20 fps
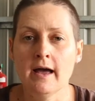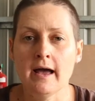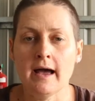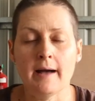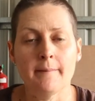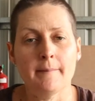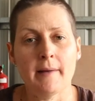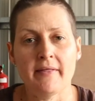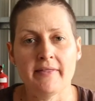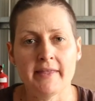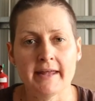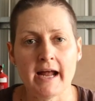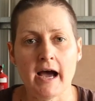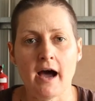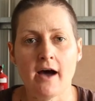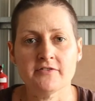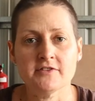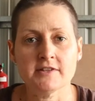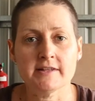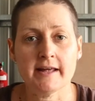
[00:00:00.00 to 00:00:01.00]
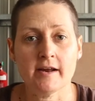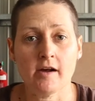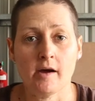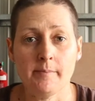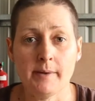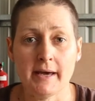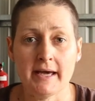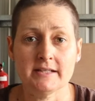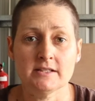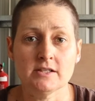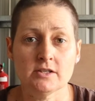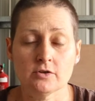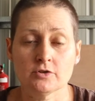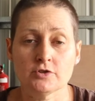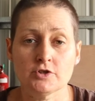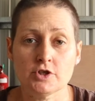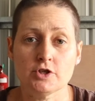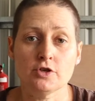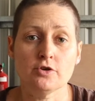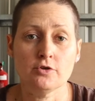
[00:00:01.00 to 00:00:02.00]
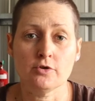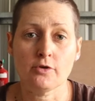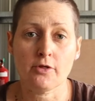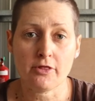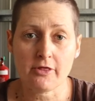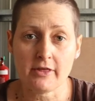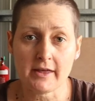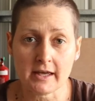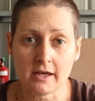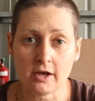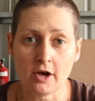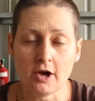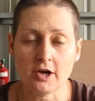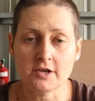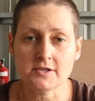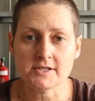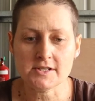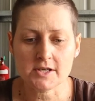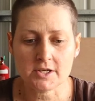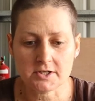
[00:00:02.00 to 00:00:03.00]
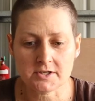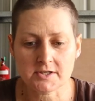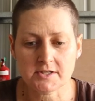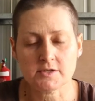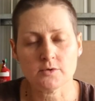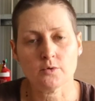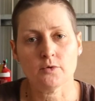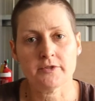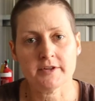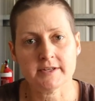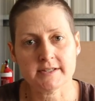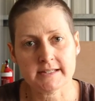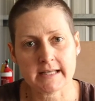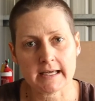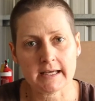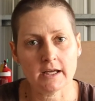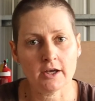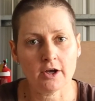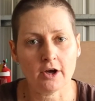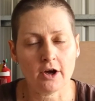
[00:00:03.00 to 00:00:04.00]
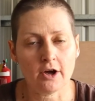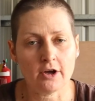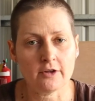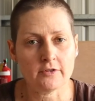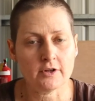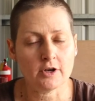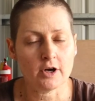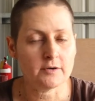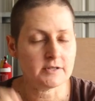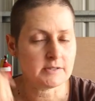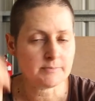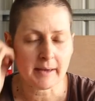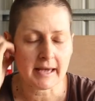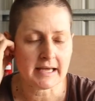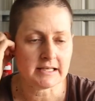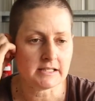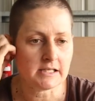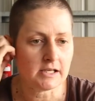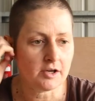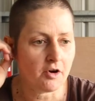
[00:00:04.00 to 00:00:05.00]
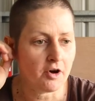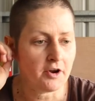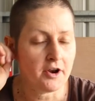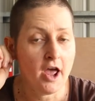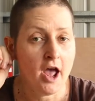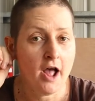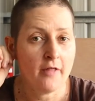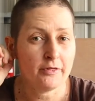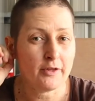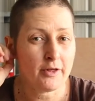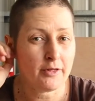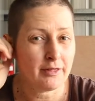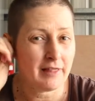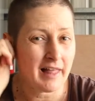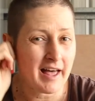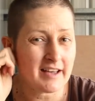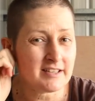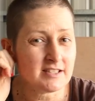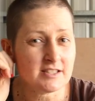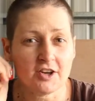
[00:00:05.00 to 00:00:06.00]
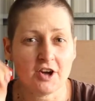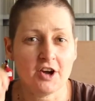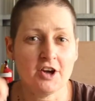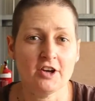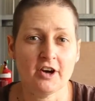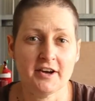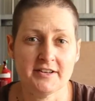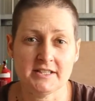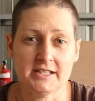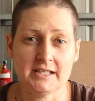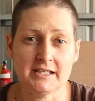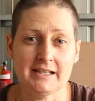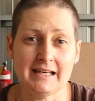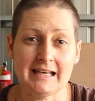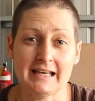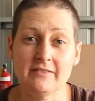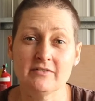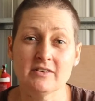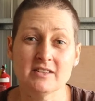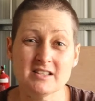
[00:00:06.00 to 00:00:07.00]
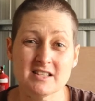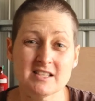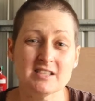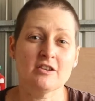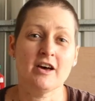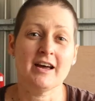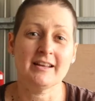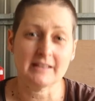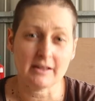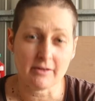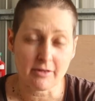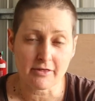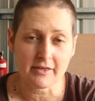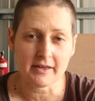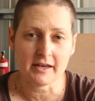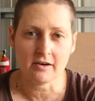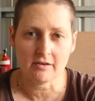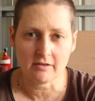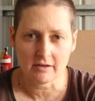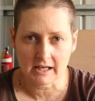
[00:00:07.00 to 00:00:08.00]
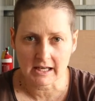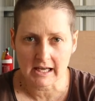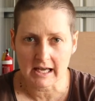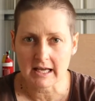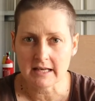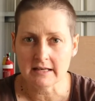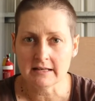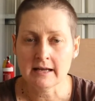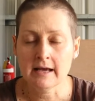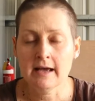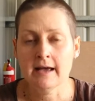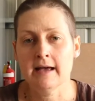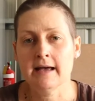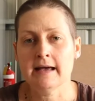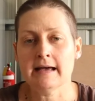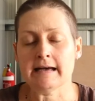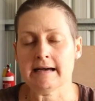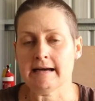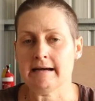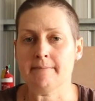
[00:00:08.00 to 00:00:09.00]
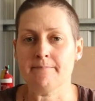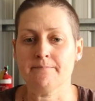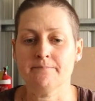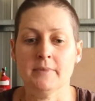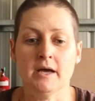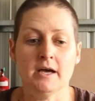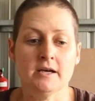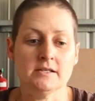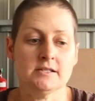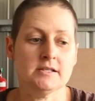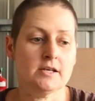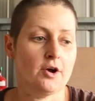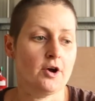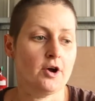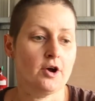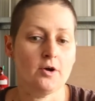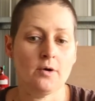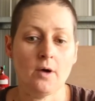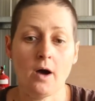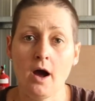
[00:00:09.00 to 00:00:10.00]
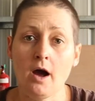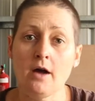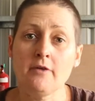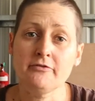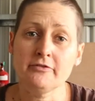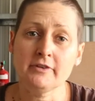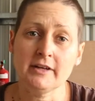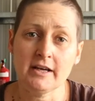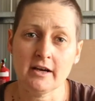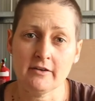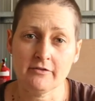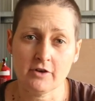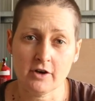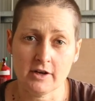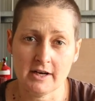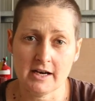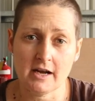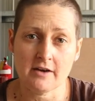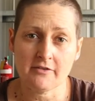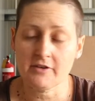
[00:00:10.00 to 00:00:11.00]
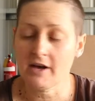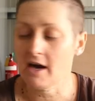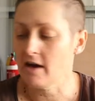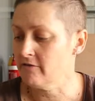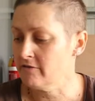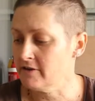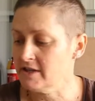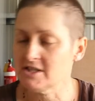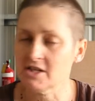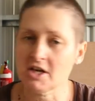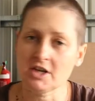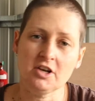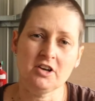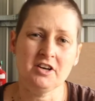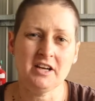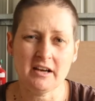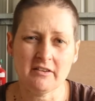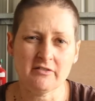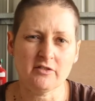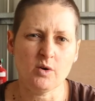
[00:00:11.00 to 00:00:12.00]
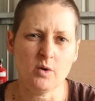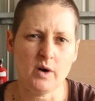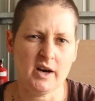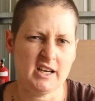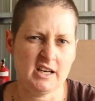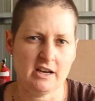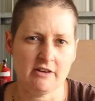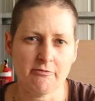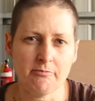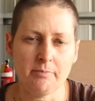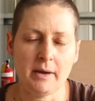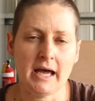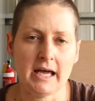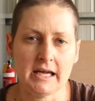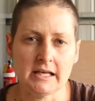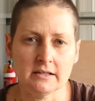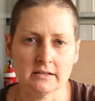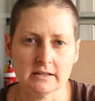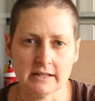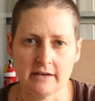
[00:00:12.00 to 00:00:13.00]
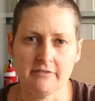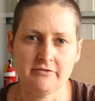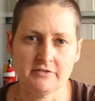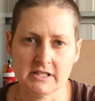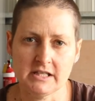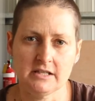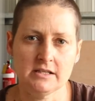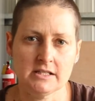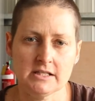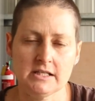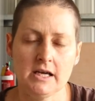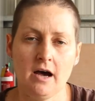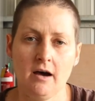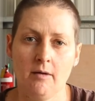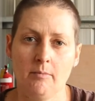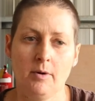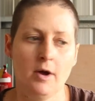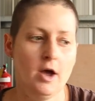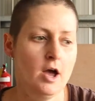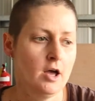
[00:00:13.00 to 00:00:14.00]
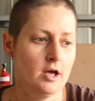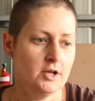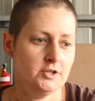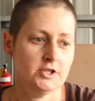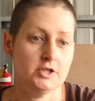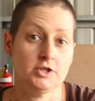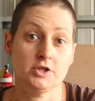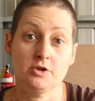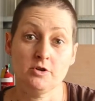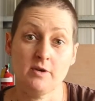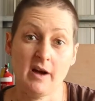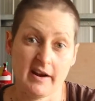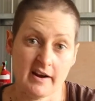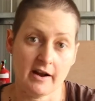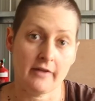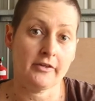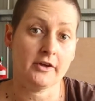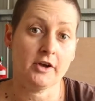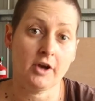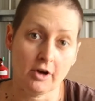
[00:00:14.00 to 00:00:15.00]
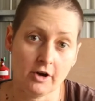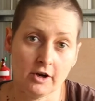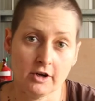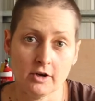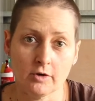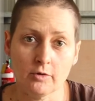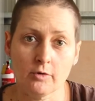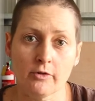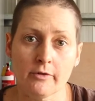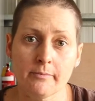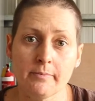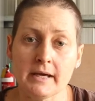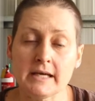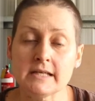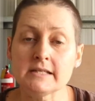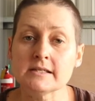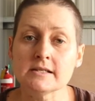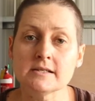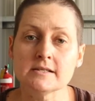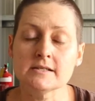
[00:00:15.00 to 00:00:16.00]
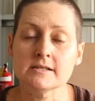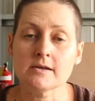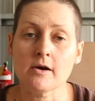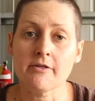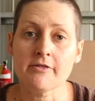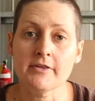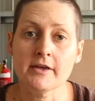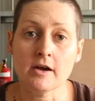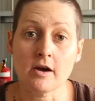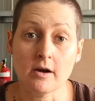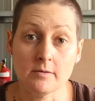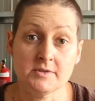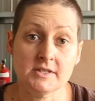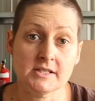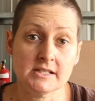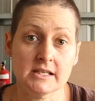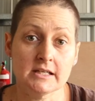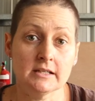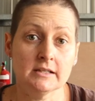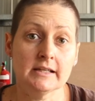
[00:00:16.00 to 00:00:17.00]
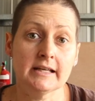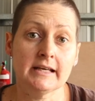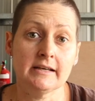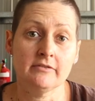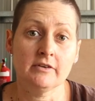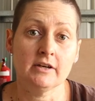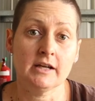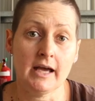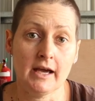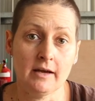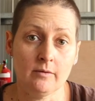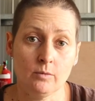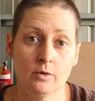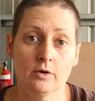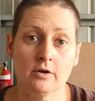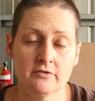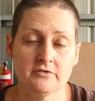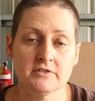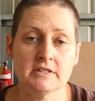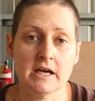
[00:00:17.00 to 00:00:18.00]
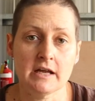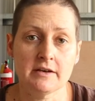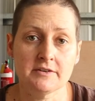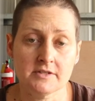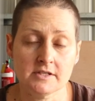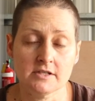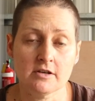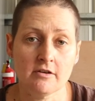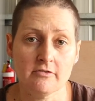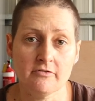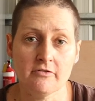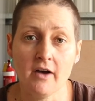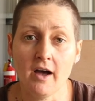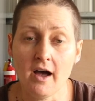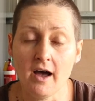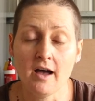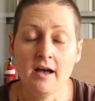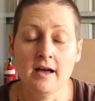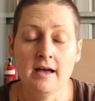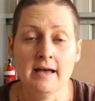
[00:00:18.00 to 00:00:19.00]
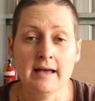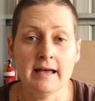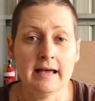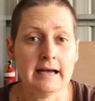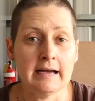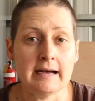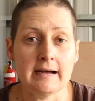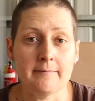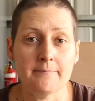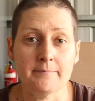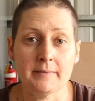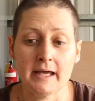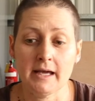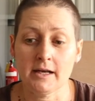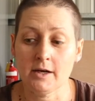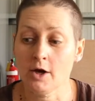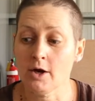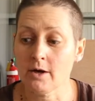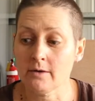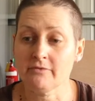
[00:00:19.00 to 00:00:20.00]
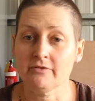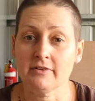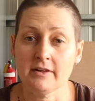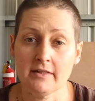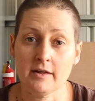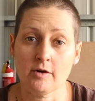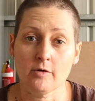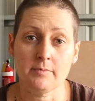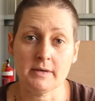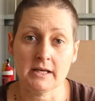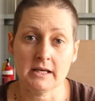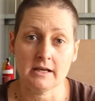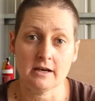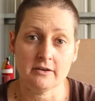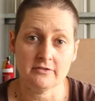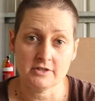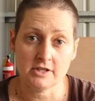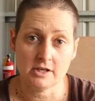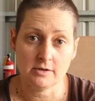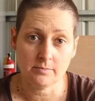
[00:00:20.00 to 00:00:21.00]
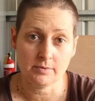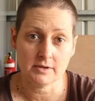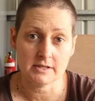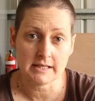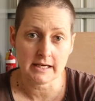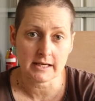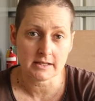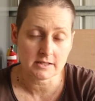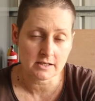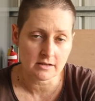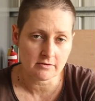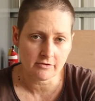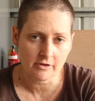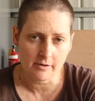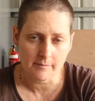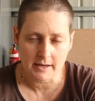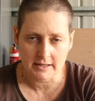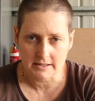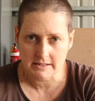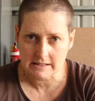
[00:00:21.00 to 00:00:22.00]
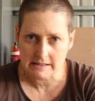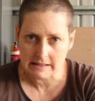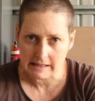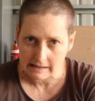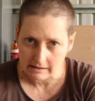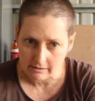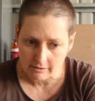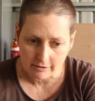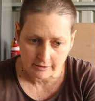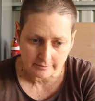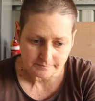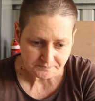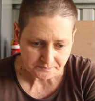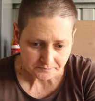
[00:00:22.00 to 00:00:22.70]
Um, and then after that, I painted on two thick coats. So you saw the second coat that I was painting on. The last coat I did even slightly thicker again. Um, so hopefully I've got enough coverage. I don't have quite enough paint left in the tub to do another coat on all the pieces. So I think I'm just gonna leave it at what I've done so far um, and hopefully that'll be enough to protect it from underneath.